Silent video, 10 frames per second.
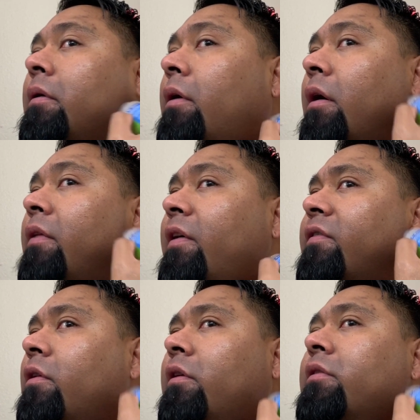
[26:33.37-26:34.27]
Yeah,
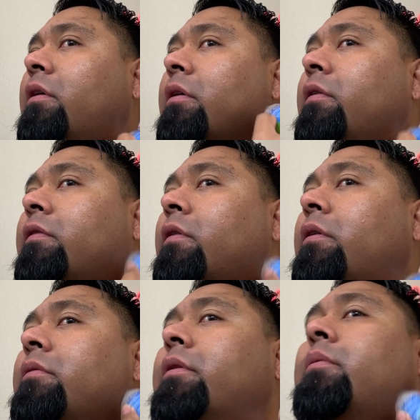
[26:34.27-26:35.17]
that's another thing is
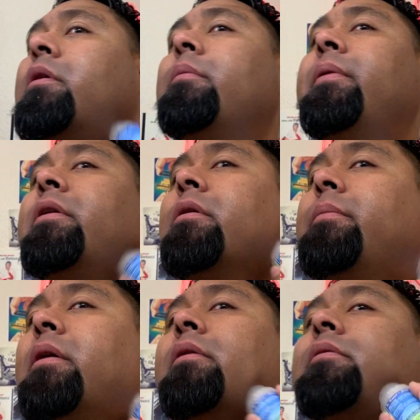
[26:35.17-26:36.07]
that we're complaining
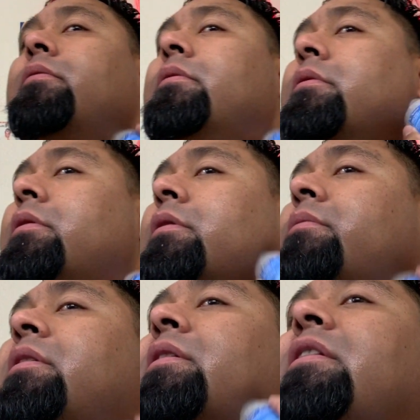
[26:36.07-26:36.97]
about
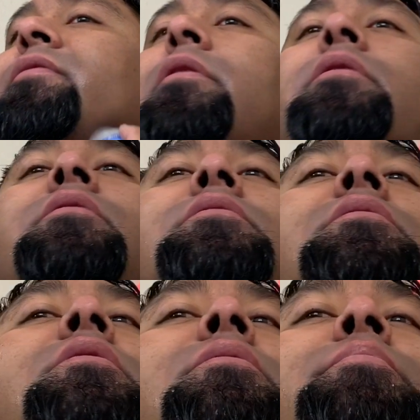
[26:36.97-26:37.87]
not having
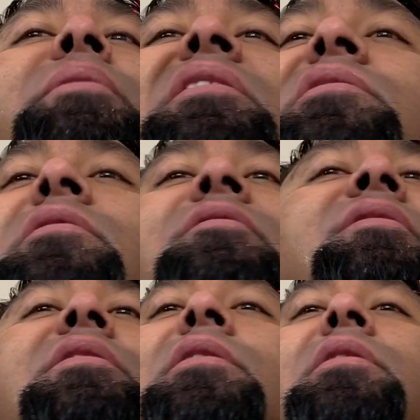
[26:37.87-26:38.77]
the best
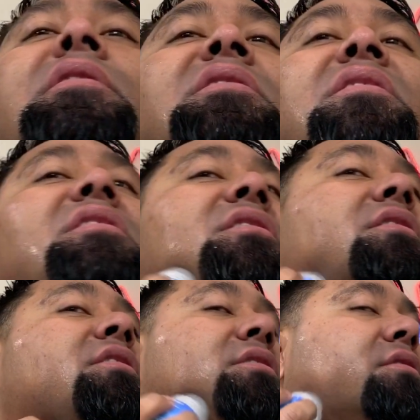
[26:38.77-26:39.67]
of
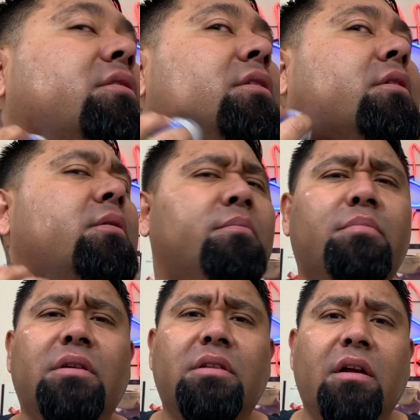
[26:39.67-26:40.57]
slickness,
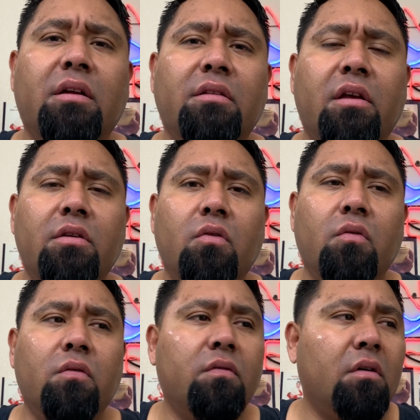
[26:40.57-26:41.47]
but then they
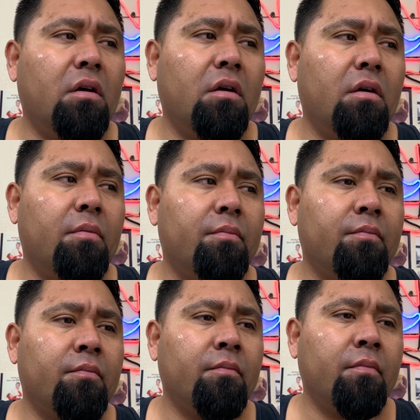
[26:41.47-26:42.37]
use
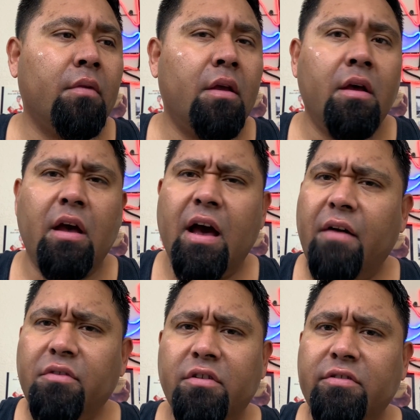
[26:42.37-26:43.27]

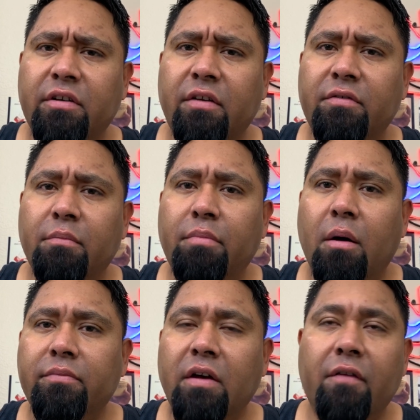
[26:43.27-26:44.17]
aftershaves and
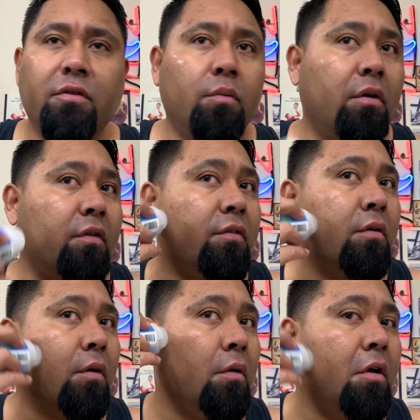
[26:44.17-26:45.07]
balms afterwards.
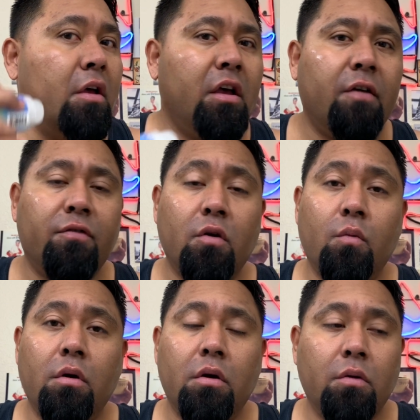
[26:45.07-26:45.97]
So if you're
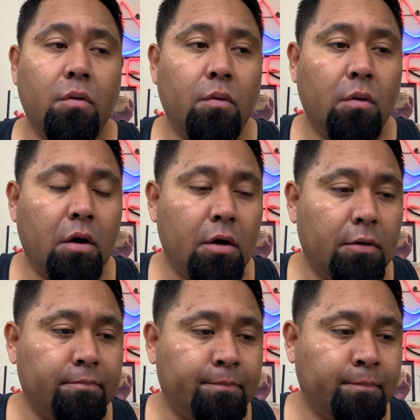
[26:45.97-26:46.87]
one
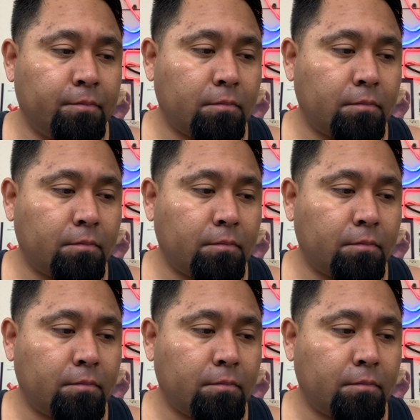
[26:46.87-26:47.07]
who